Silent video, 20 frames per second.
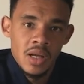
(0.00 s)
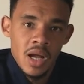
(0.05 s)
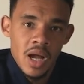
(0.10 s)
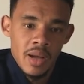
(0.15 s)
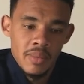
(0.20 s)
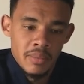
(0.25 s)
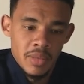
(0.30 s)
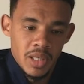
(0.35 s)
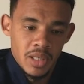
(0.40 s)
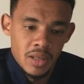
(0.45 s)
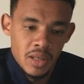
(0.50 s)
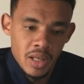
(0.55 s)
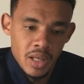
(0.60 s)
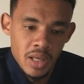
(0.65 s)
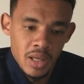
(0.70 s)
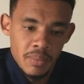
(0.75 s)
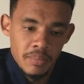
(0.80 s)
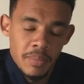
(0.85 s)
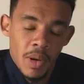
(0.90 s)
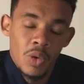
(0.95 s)
I mean,
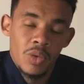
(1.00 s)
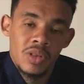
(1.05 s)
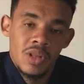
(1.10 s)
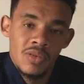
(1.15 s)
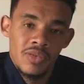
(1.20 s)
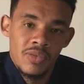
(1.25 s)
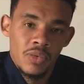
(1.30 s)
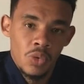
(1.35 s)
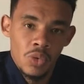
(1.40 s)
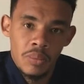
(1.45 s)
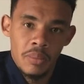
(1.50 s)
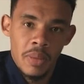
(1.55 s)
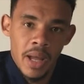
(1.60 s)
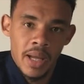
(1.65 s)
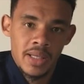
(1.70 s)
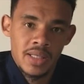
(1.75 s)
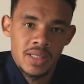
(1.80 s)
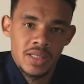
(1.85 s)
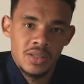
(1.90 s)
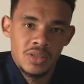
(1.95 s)
they're
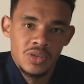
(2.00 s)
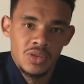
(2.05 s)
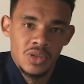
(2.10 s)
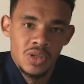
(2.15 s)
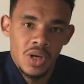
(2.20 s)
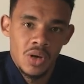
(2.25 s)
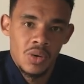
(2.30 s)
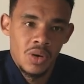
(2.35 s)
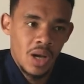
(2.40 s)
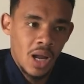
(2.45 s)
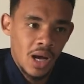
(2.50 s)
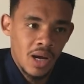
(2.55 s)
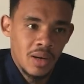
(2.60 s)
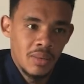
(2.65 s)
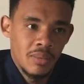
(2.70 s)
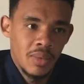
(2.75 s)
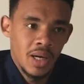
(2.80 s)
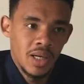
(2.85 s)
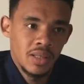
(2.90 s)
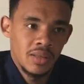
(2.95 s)
fullbacks, you know,
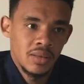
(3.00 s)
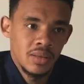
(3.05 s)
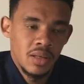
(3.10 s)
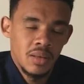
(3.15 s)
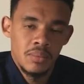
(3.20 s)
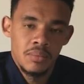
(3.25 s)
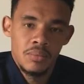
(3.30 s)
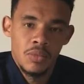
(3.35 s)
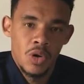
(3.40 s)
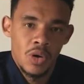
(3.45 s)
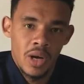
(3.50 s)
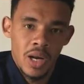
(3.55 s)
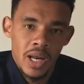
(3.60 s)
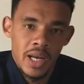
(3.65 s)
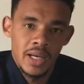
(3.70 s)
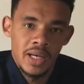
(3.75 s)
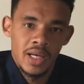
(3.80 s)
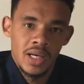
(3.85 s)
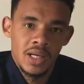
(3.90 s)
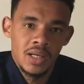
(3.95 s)
Langerman,
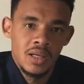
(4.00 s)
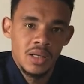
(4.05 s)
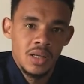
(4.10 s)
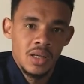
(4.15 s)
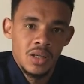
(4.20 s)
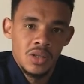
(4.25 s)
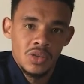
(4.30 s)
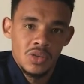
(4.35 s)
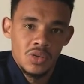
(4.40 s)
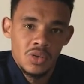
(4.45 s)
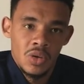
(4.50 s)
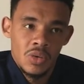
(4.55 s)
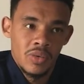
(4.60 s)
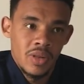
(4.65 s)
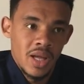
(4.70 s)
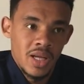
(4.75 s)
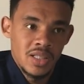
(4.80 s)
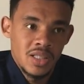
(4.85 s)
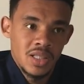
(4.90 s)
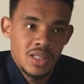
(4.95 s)
Morena, you know,
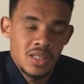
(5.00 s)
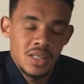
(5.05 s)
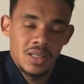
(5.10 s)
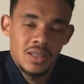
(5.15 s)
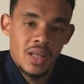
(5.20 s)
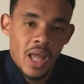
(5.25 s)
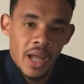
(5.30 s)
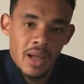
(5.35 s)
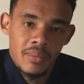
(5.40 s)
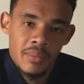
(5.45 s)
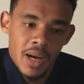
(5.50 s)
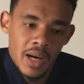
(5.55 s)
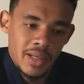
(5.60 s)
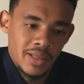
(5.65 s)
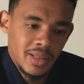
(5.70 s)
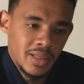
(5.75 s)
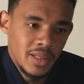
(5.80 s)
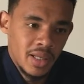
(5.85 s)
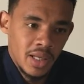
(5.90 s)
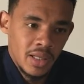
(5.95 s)
they're just attack
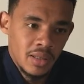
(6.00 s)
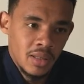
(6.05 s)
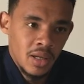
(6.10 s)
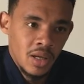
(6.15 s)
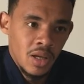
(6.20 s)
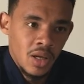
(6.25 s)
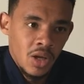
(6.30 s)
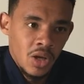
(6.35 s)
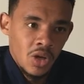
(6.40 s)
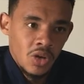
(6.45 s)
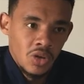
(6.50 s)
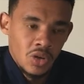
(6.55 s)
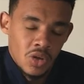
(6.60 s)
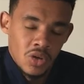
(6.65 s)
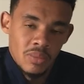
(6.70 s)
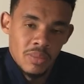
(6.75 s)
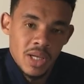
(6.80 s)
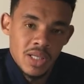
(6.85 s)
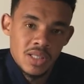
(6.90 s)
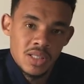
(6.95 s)
minded, and you know,
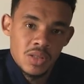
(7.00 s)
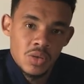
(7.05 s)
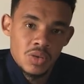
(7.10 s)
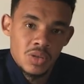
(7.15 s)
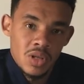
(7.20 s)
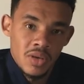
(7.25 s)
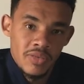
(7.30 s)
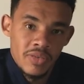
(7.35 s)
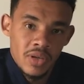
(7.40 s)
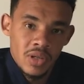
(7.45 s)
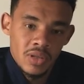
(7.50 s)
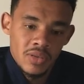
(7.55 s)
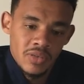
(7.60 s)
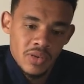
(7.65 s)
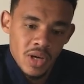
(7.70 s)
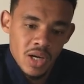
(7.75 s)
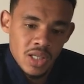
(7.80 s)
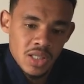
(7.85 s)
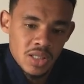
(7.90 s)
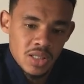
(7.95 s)
it makes it so difficult
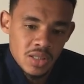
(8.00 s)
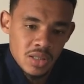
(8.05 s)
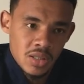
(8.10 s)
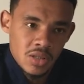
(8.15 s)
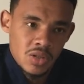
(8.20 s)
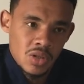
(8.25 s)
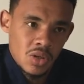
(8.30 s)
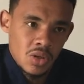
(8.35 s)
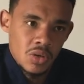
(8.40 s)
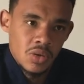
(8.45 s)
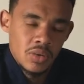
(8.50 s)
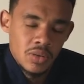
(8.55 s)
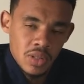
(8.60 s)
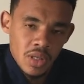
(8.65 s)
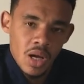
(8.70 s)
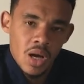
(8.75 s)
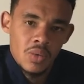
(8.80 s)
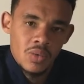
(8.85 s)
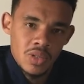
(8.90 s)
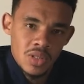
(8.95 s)
for us. So
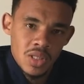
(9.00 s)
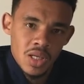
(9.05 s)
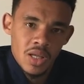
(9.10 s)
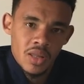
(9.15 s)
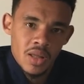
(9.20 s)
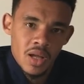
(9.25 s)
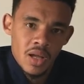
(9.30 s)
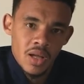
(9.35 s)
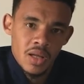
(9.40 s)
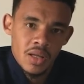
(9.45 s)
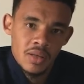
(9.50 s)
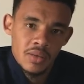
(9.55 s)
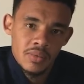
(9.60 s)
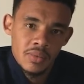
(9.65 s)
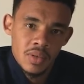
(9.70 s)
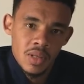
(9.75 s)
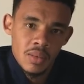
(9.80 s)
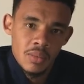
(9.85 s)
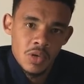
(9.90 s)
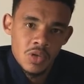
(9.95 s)
yeah, I would say they're
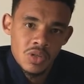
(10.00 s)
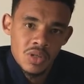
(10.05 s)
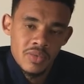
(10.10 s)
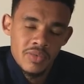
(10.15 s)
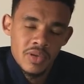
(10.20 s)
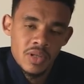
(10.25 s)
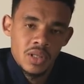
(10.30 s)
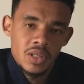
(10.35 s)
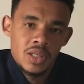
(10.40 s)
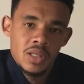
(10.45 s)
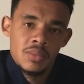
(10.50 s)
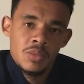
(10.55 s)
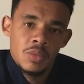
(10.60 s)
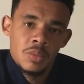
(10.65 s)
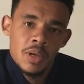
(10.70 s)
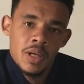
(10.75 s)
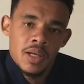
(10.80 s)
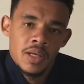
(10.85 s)
the most difficult team to play